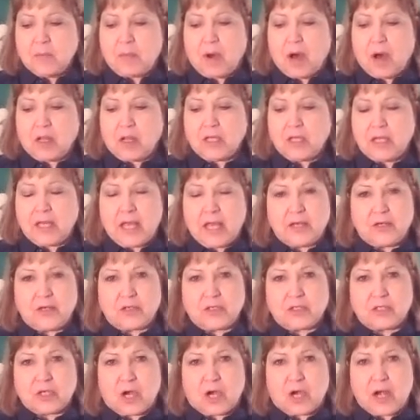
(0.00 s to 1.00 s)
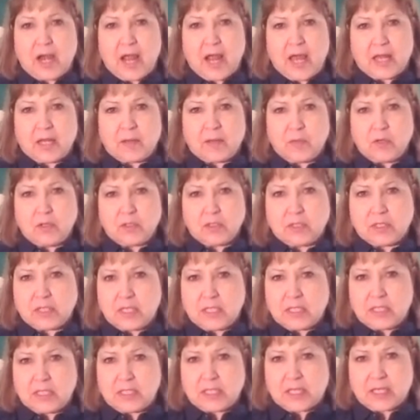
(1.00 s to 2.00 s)
Pollinators are animals,
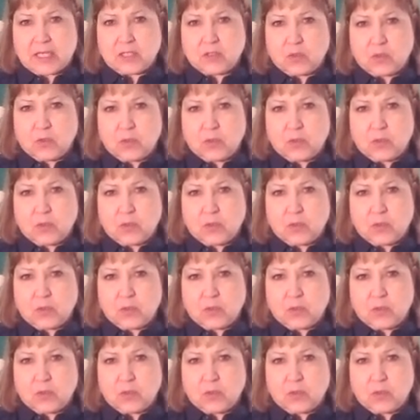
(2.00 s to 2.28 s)
insects,